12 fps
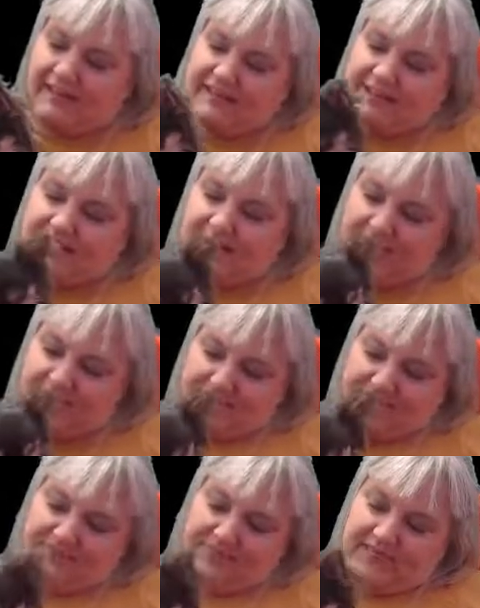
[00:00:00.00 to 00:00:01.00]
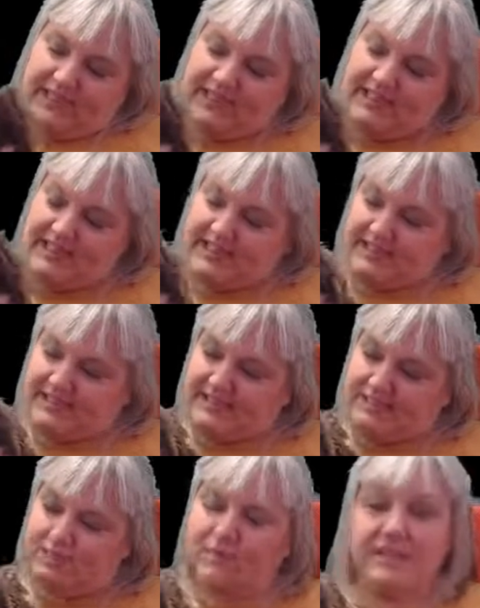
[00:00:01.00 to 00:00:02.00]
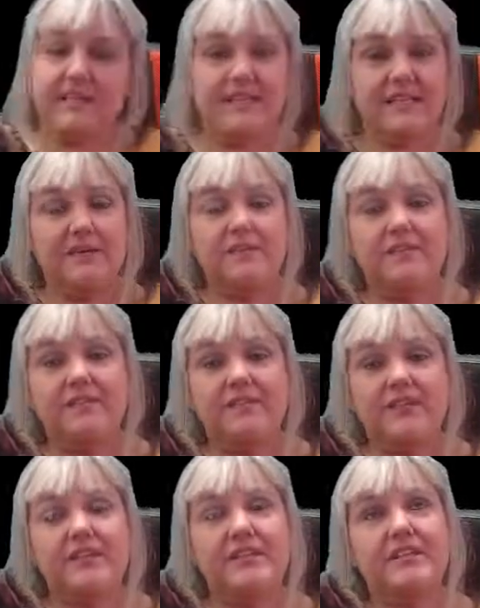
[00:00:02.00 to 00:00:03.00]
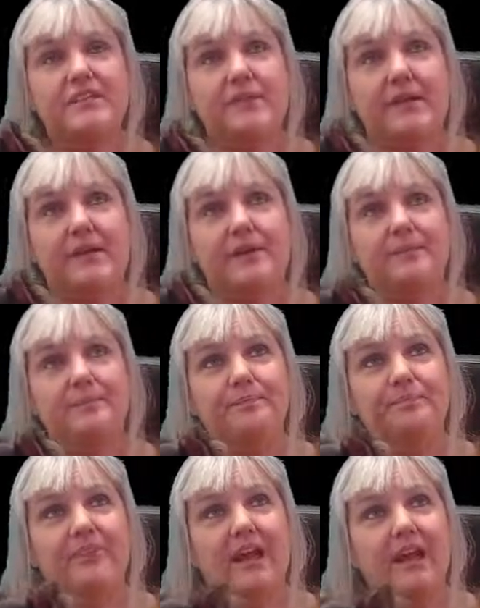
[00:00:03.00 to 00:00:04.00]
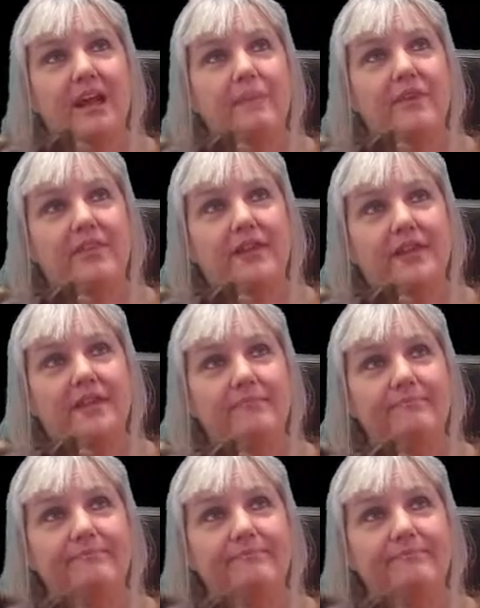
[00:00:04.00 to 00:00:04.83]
So yes, what excitement have I got this week? Let me think.